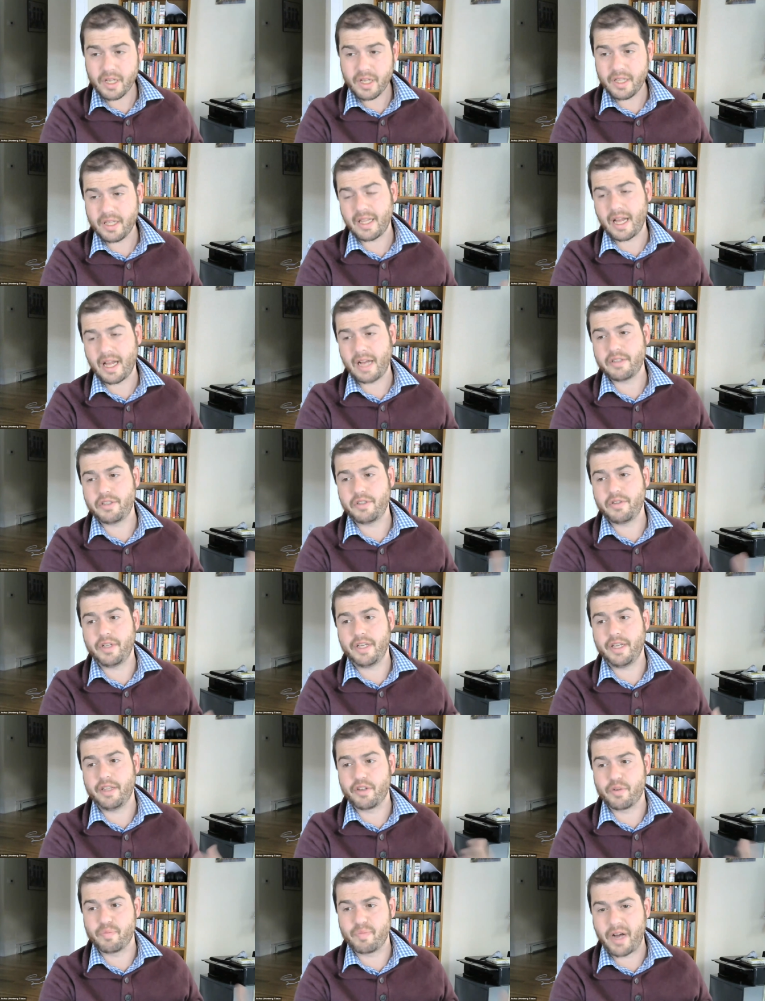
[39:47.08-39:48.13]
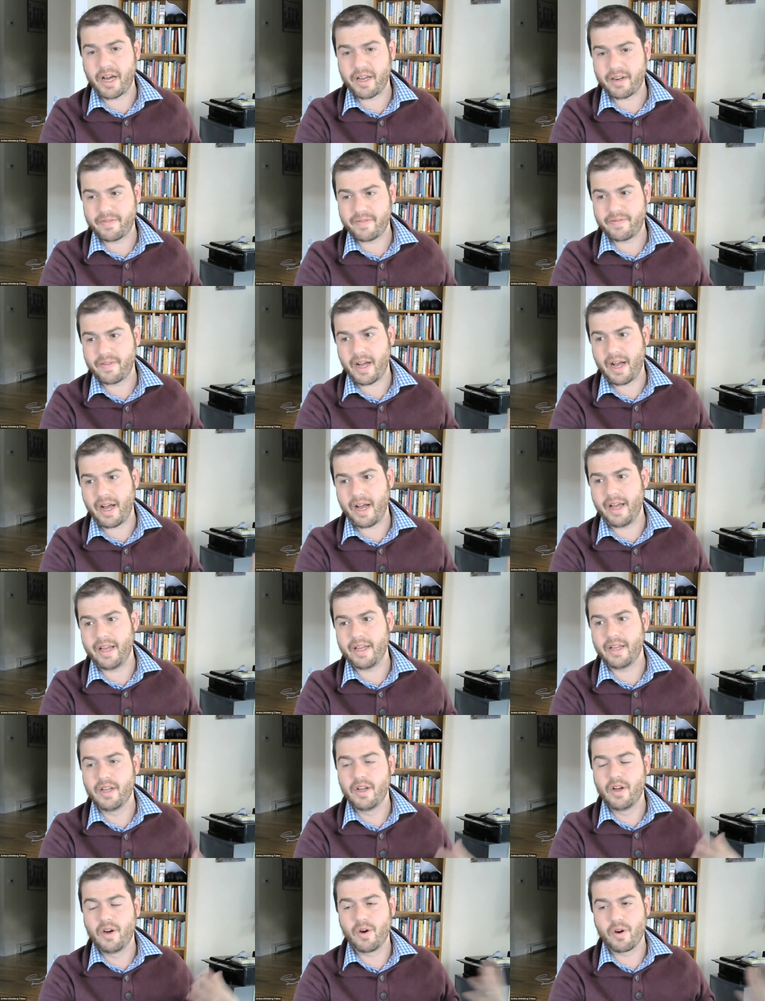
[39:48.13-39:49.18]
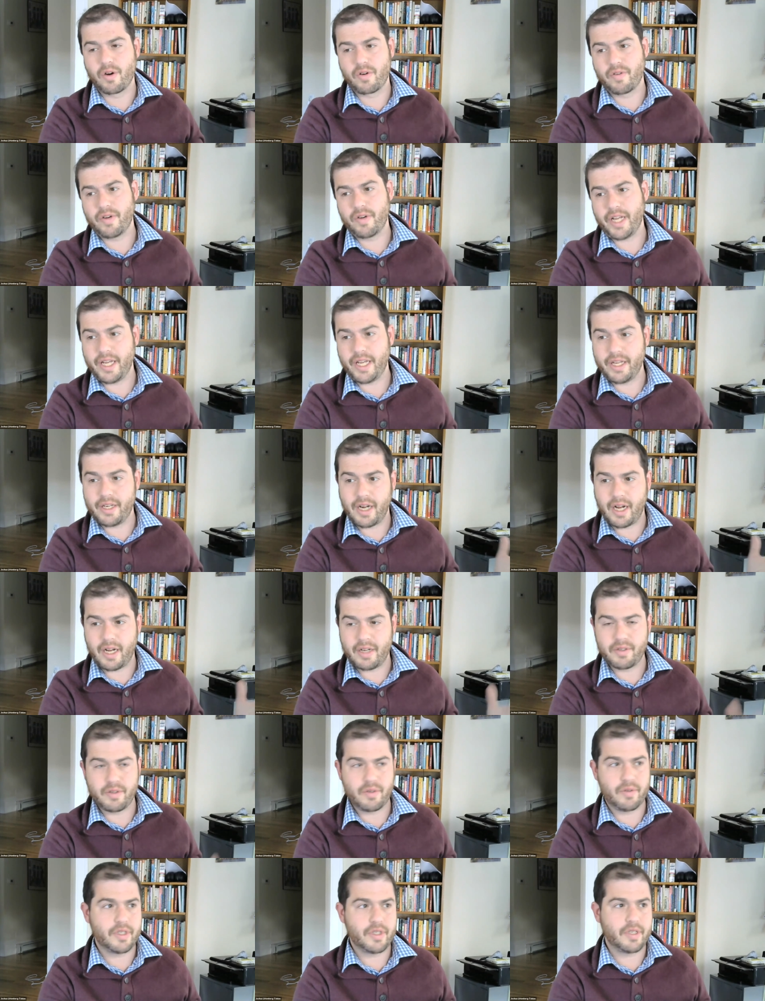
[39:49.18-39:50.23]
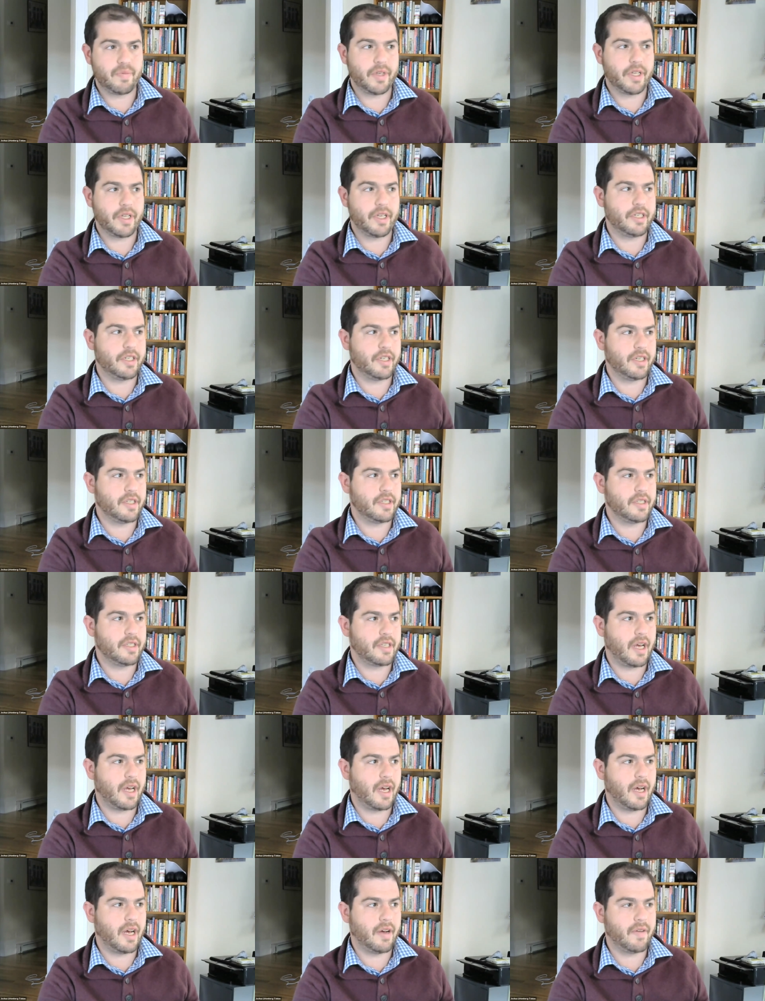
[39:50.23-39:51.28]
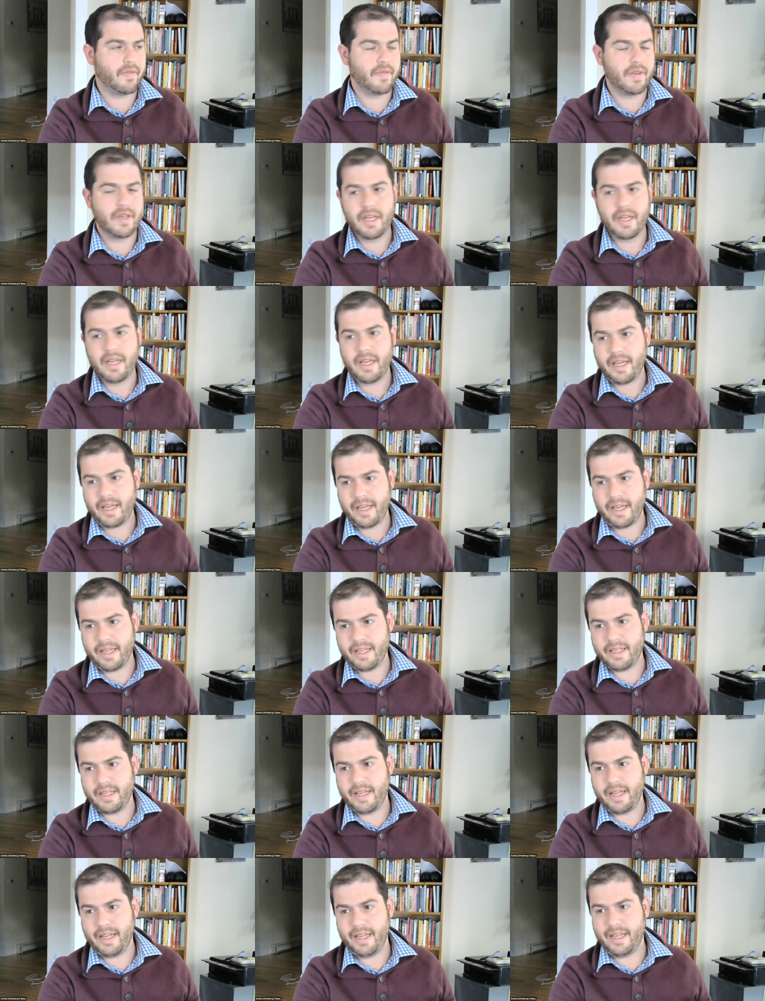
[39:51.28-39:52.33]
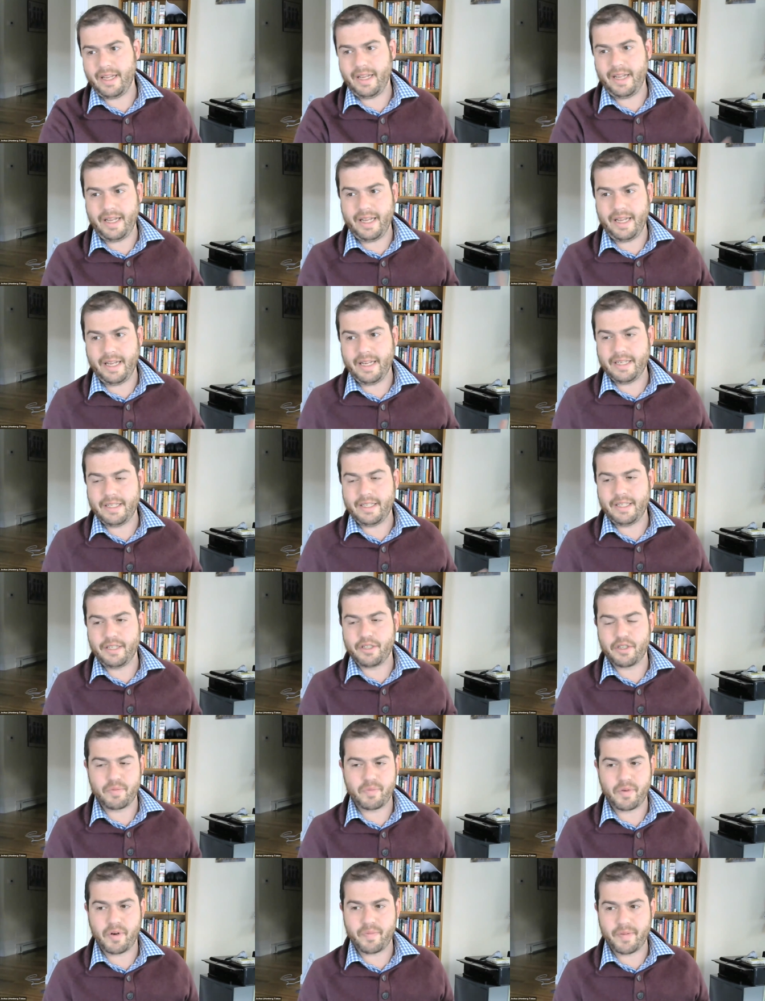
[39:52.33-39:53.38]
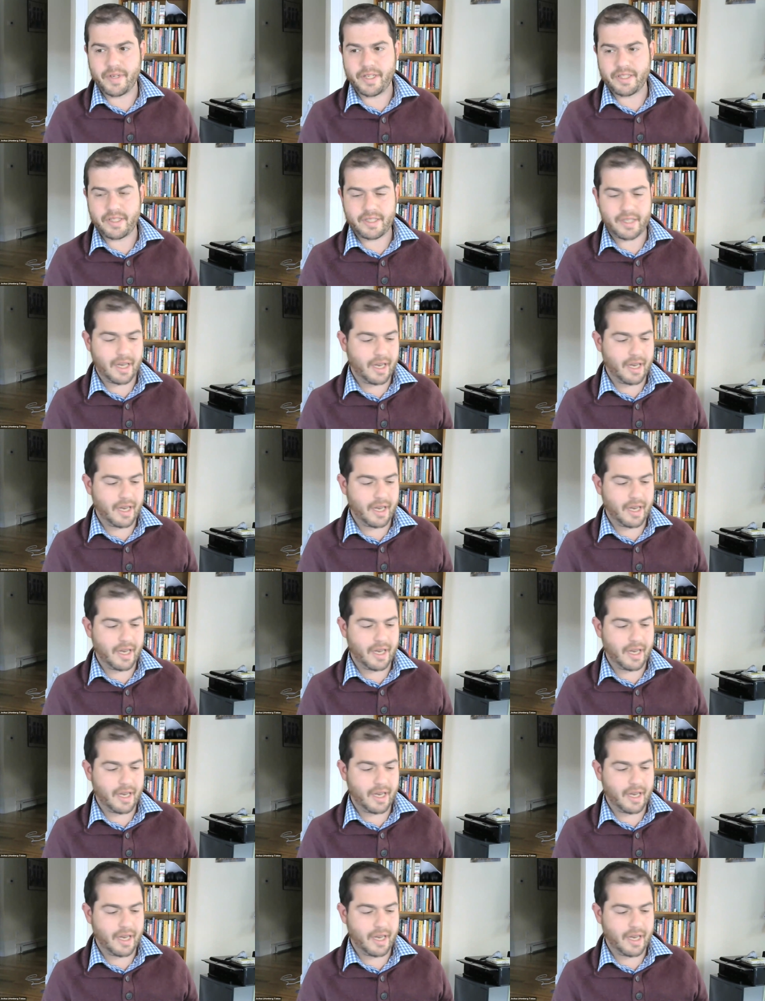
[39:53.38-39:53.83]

that allows you to either modify or create uh, new simulations uh, in, in, in teacher moments.